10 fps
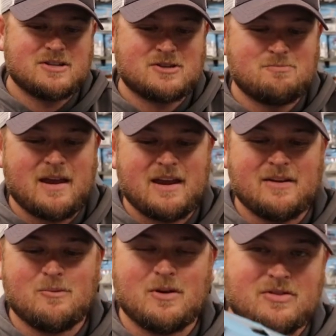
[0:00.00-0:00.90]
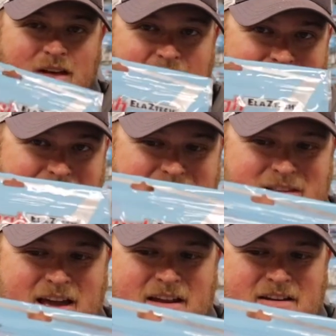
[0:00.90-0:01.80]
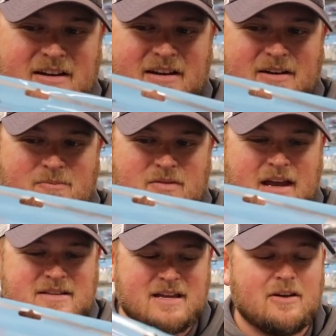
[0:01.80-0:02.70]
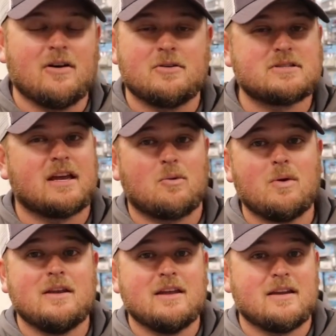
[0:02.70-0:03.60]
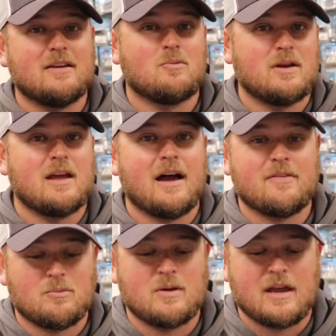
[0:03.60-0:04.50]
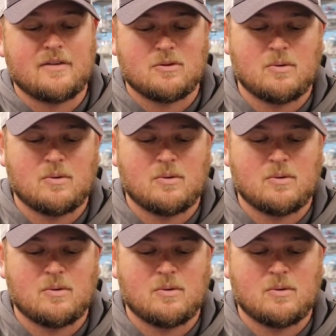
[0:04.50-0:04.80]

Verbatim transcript: this bait with that, that, um, that tail, I was like, we did it. We got, we got the